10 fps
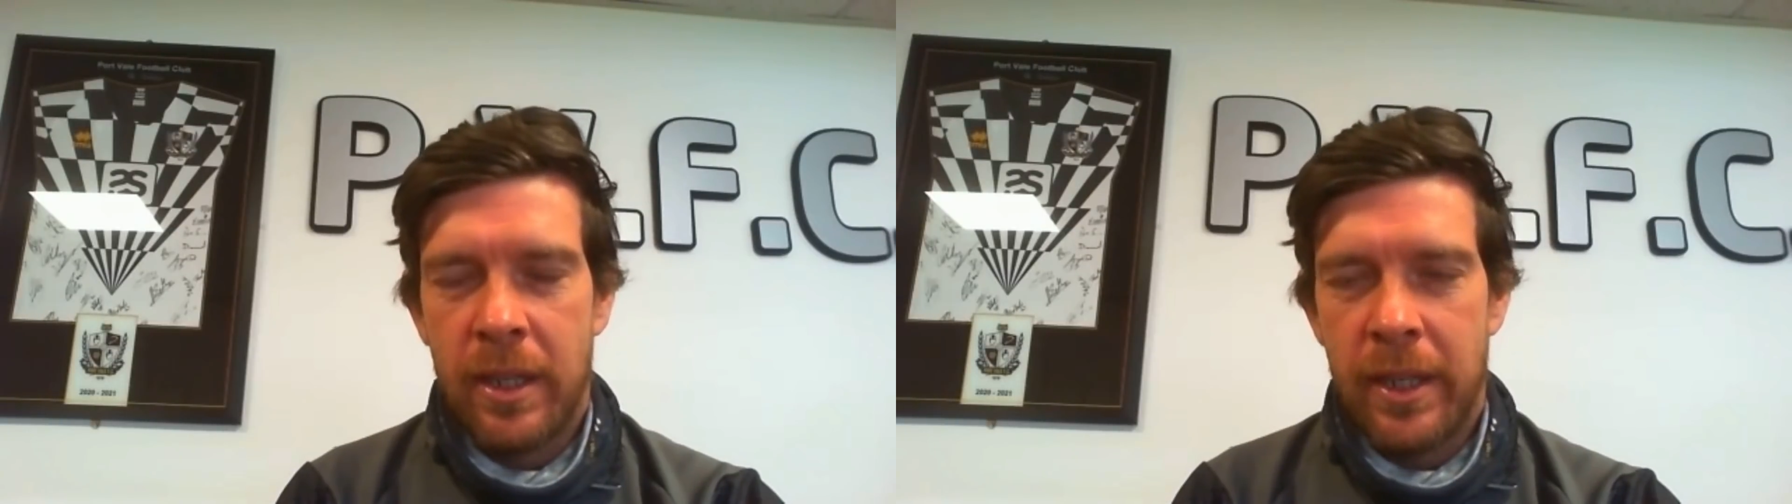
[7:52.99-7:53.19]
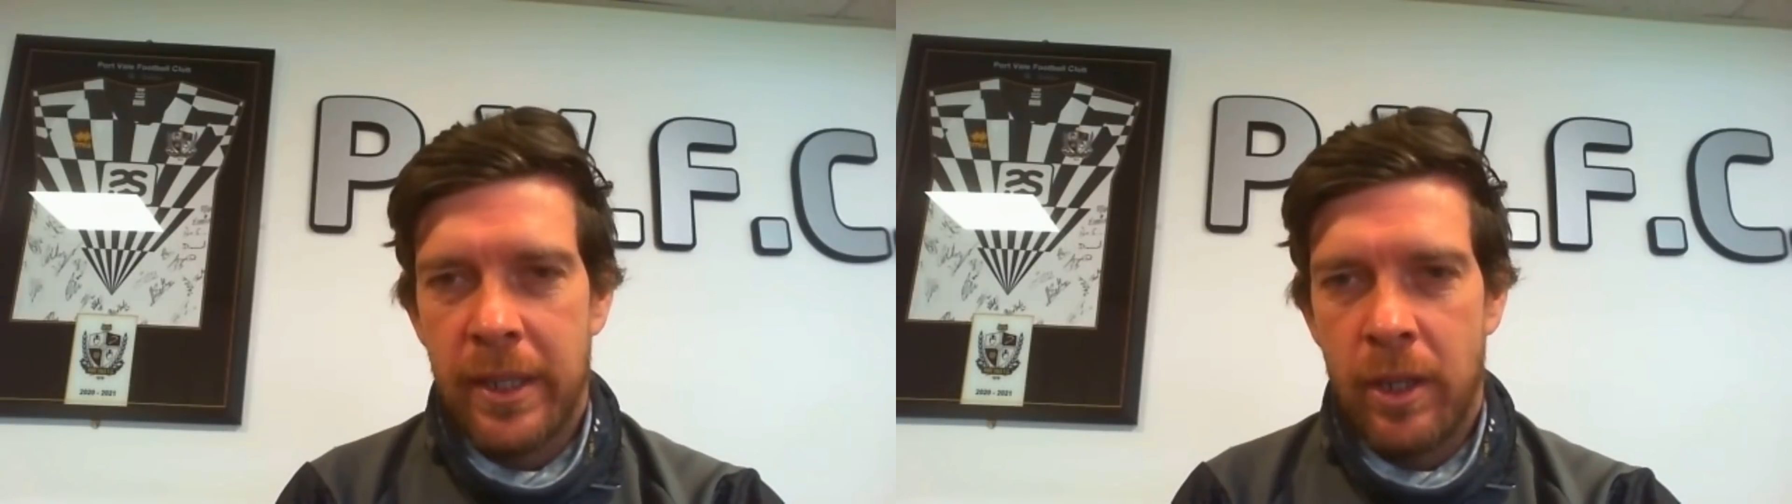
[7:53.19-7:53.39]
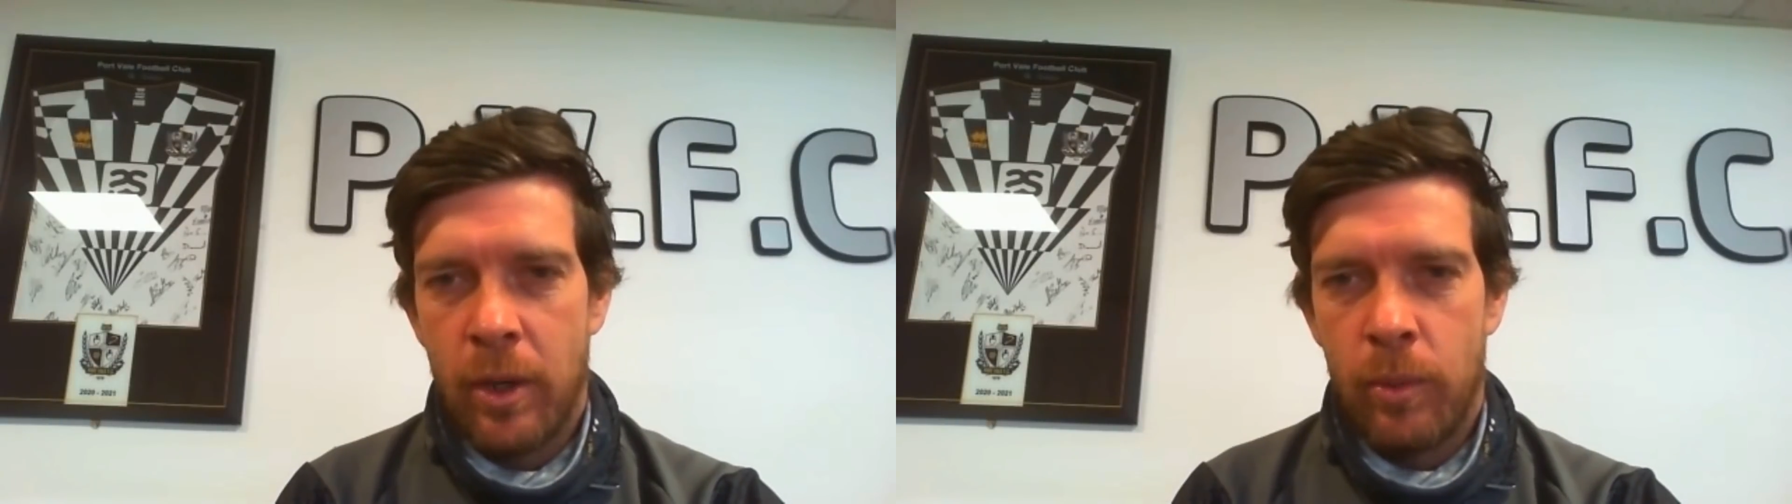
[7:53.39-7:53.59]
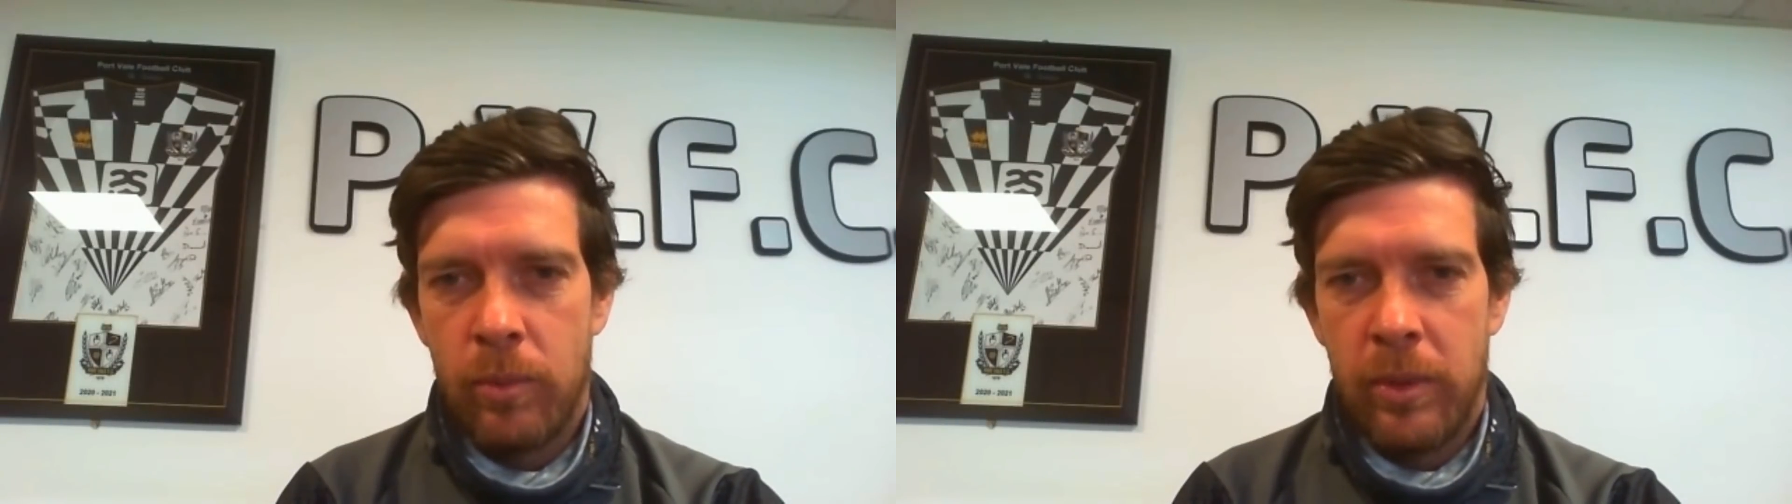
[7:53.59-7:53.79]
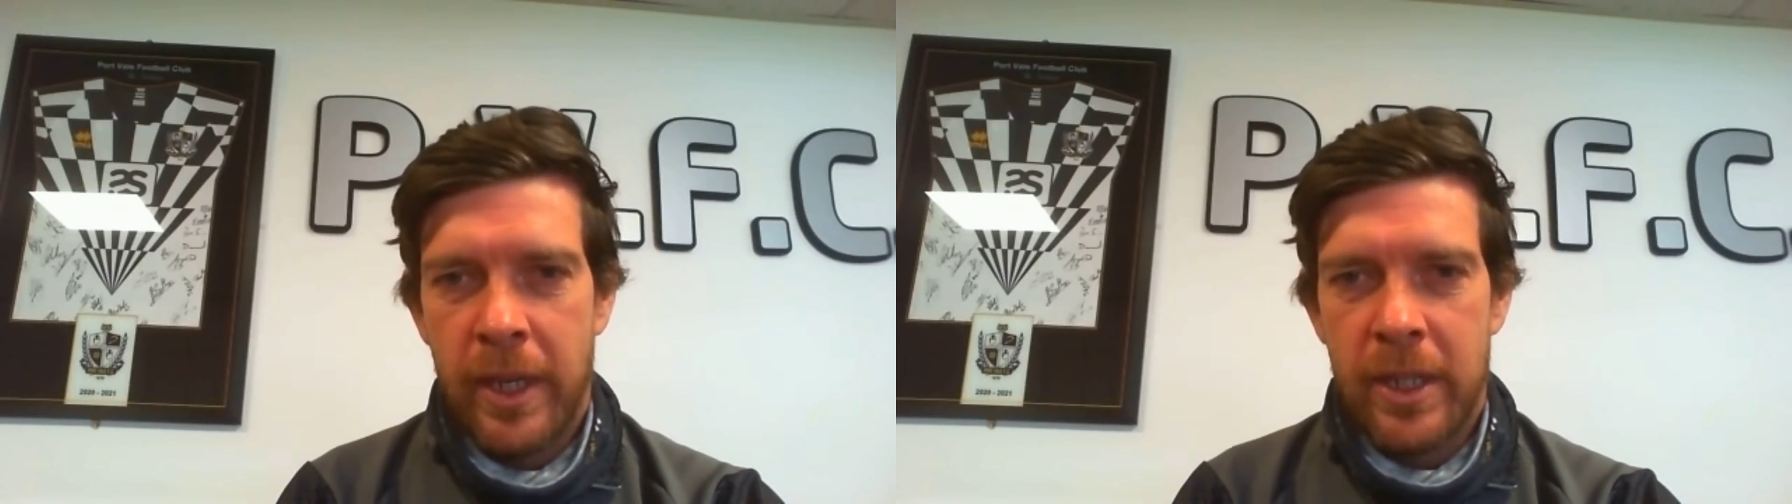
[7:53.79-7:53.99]
I'll let you
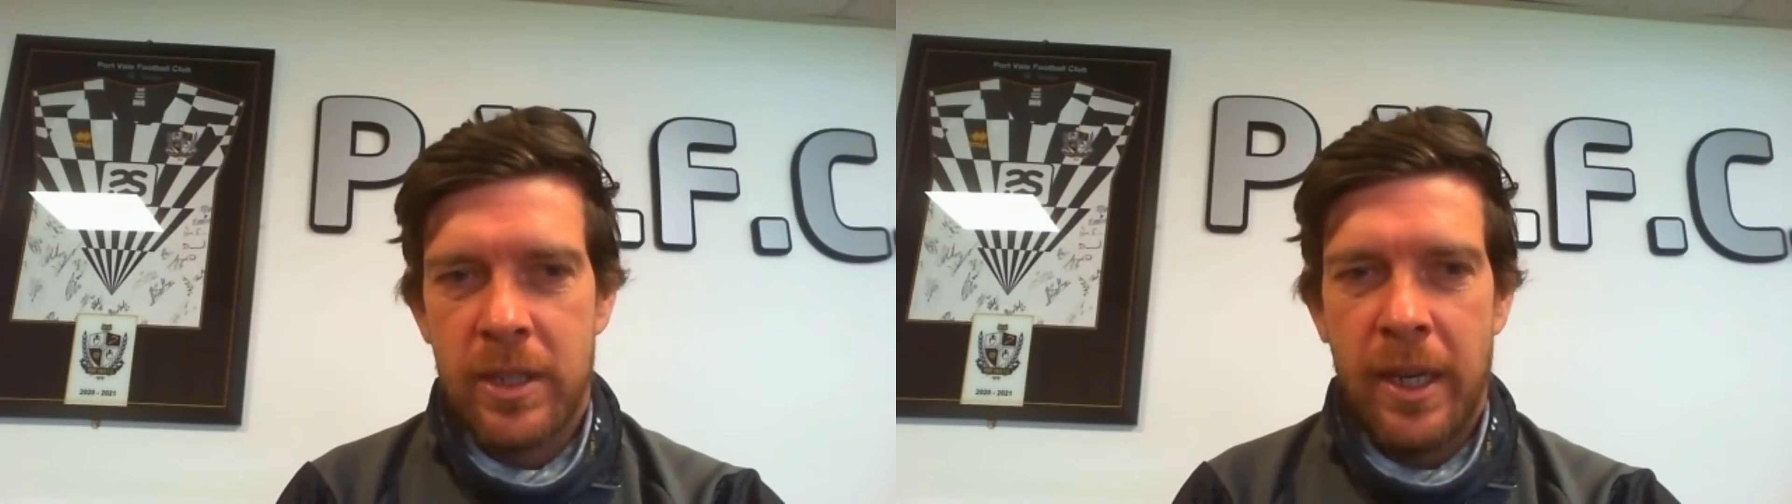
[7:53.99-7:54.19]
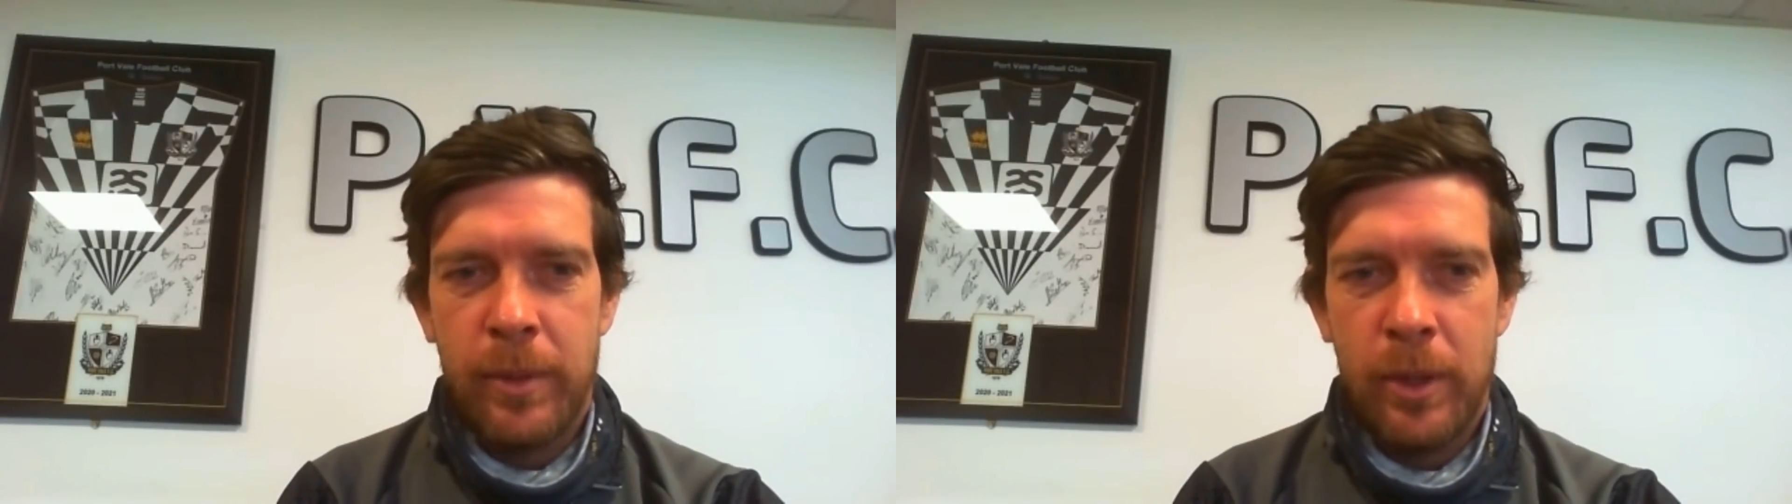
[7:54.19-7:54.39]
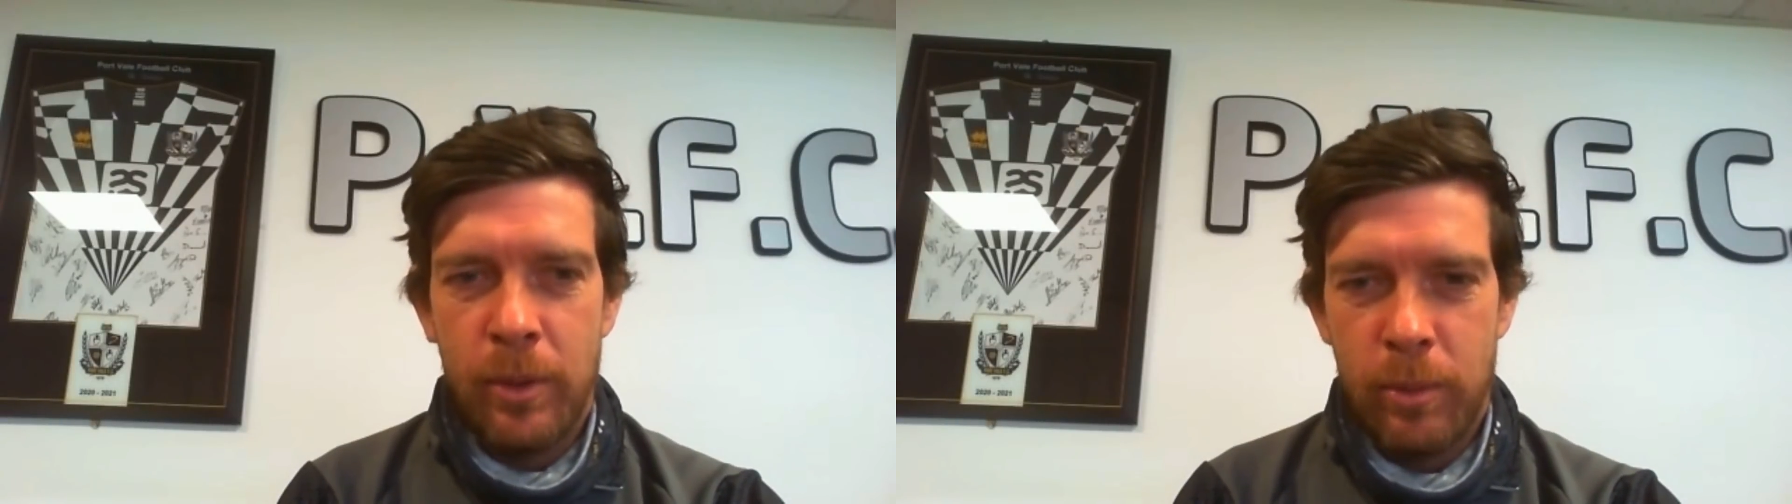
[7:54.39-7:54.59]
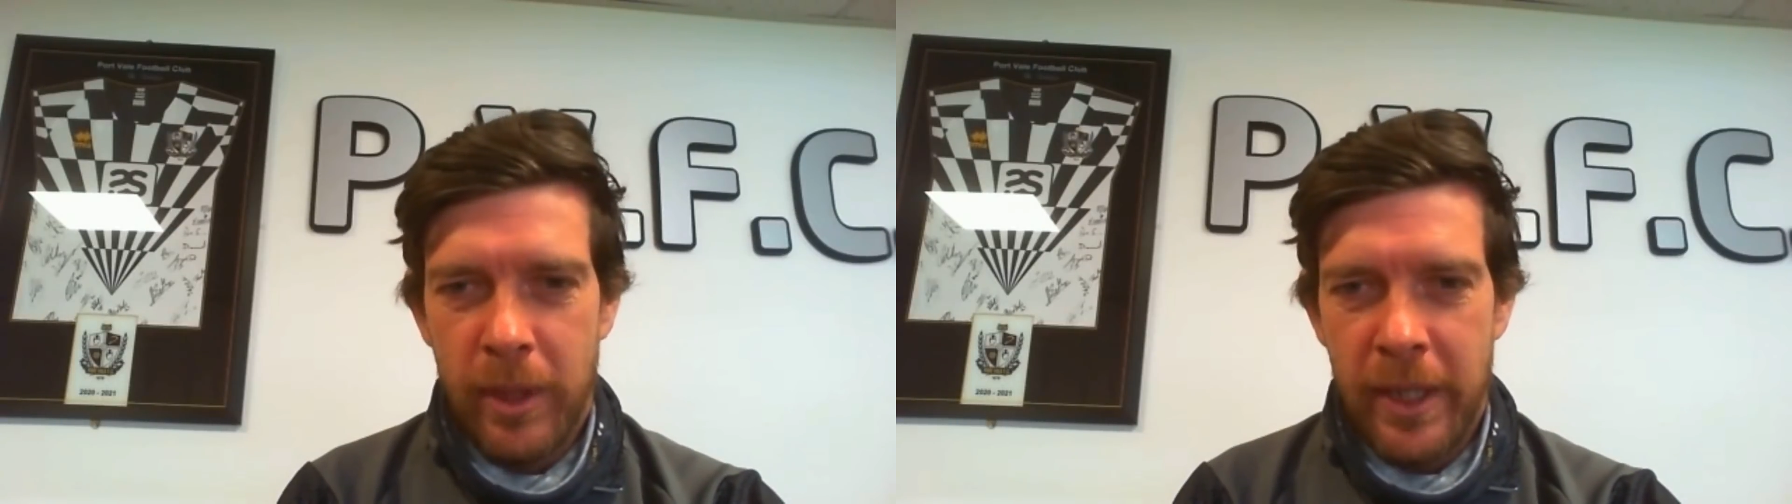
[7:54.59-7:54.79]
know next time you